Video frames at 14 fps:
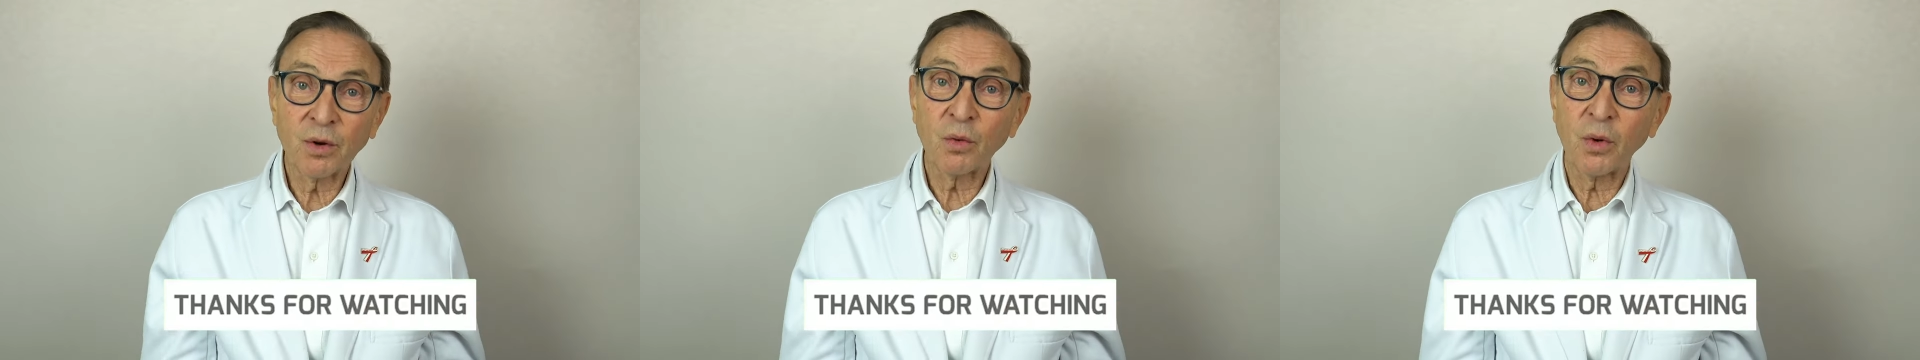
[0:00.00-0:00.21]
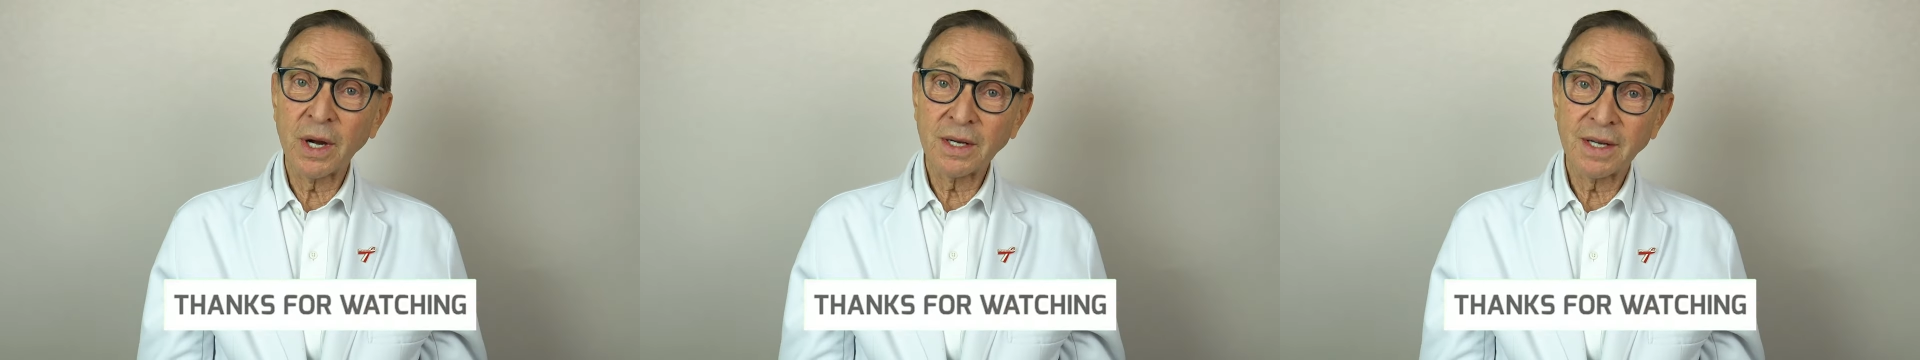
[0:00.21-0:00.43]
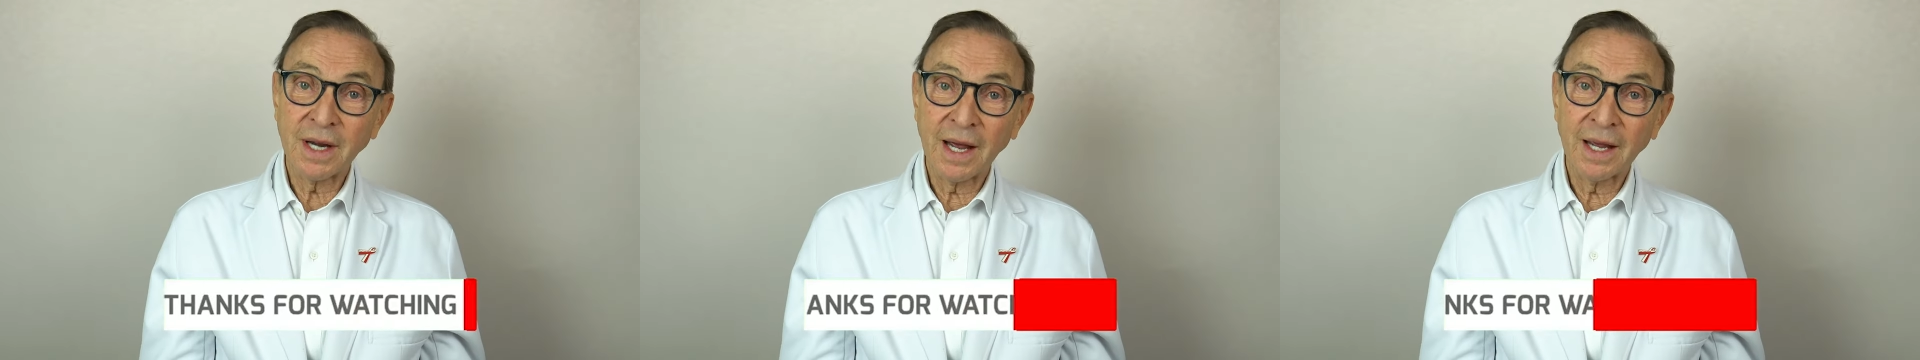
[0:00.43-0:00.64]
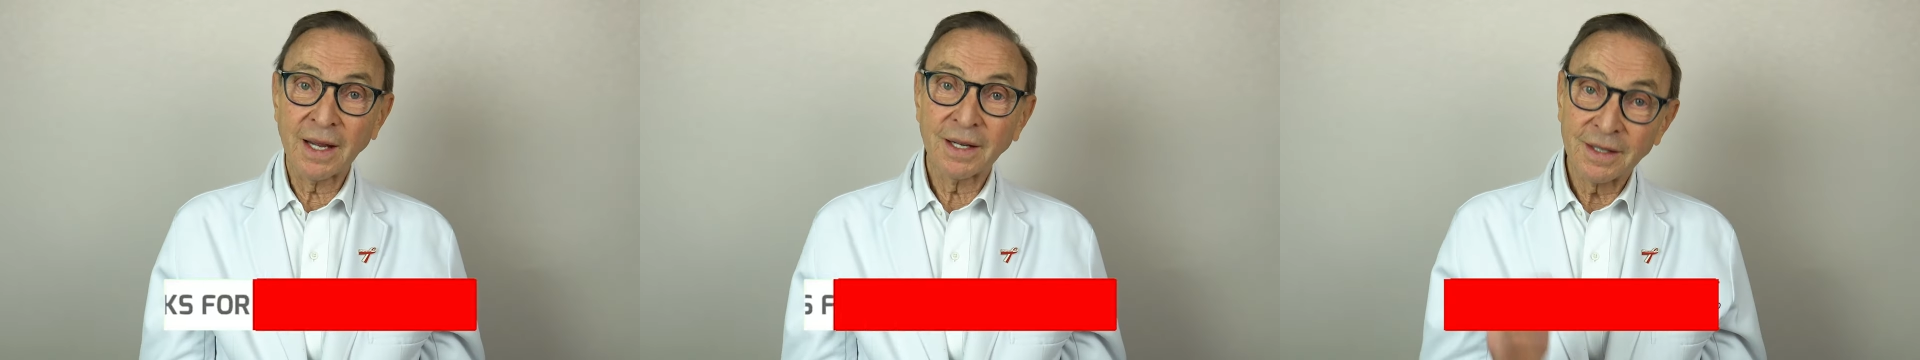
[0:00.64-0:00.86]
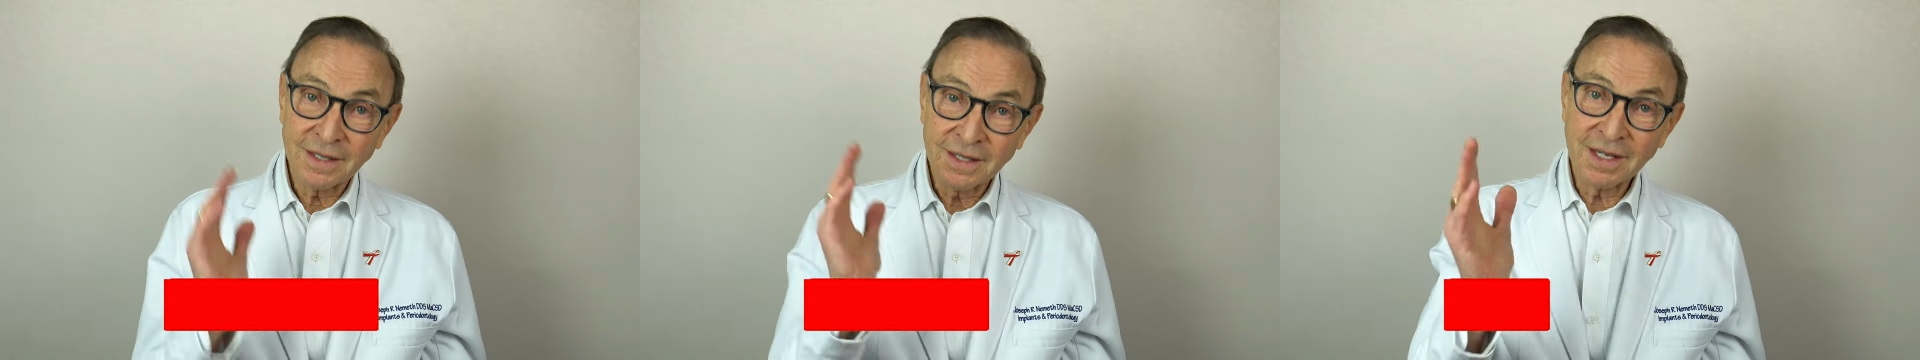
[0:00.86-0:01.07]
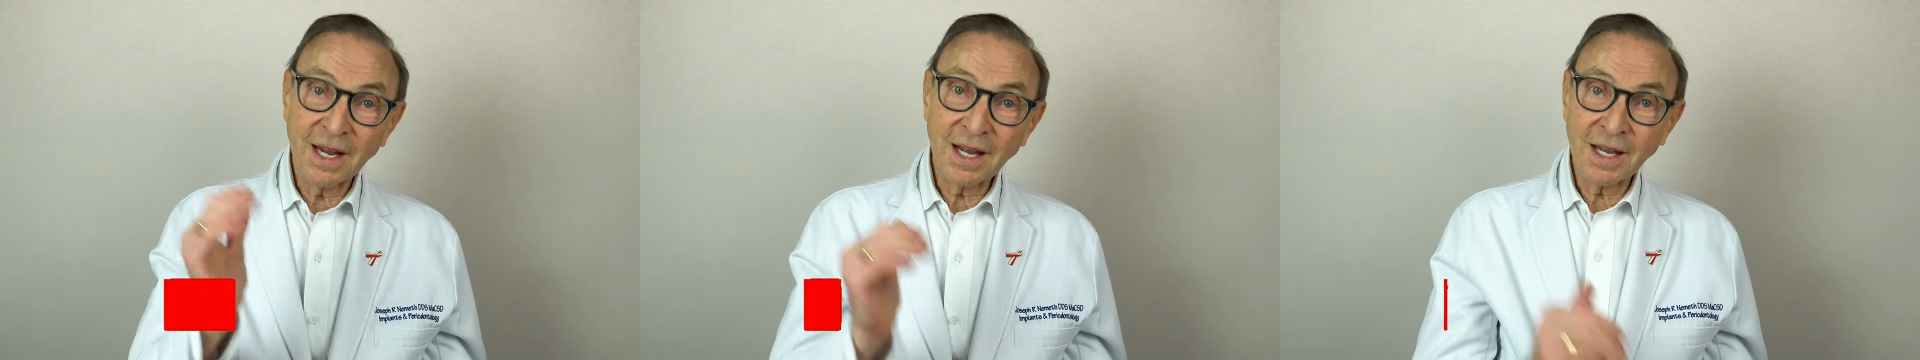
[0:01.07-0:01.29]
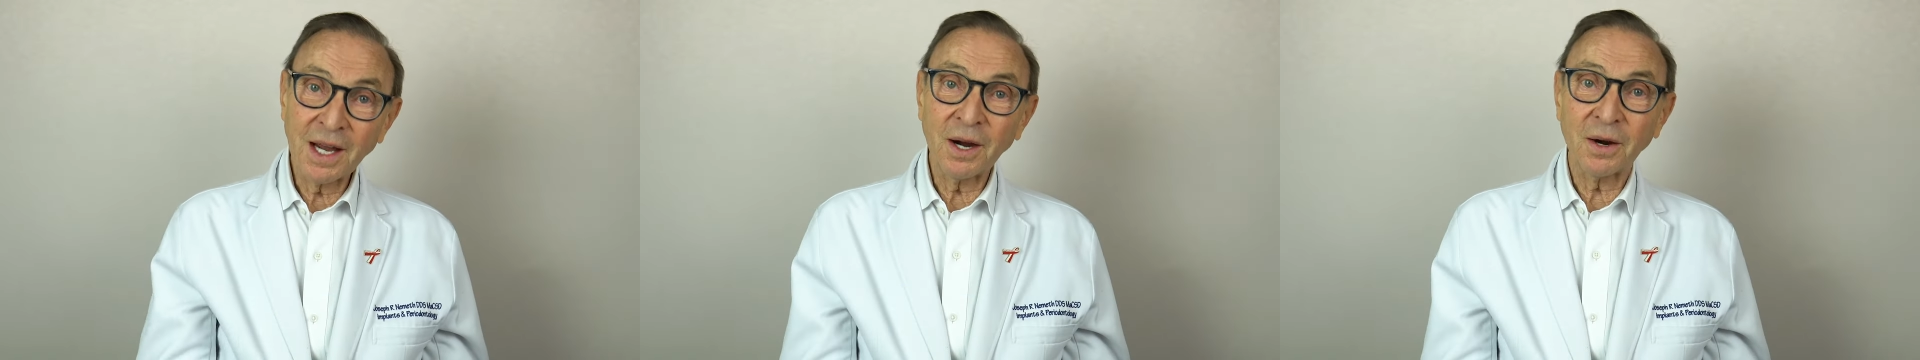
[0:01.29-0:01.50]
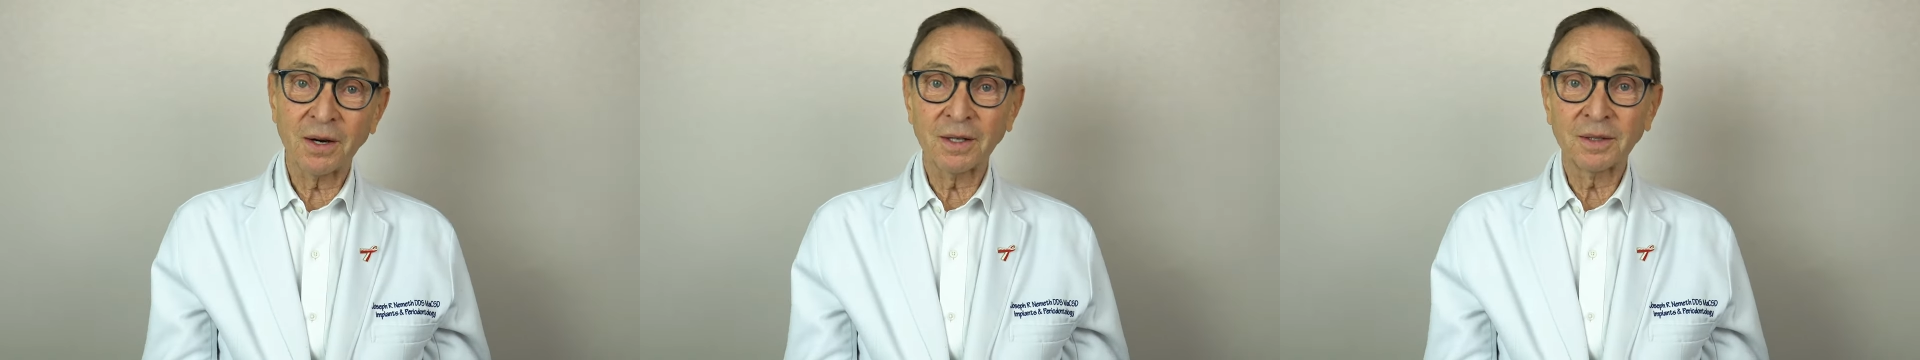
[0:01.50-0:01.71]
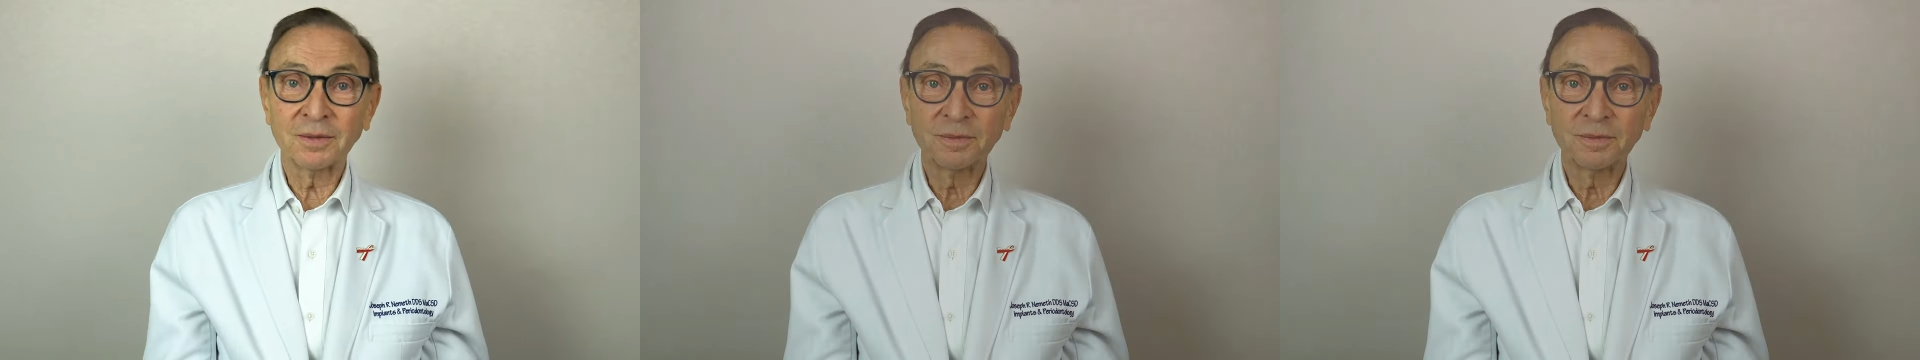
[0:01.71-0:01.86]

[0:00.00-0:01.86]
a great day. Take care.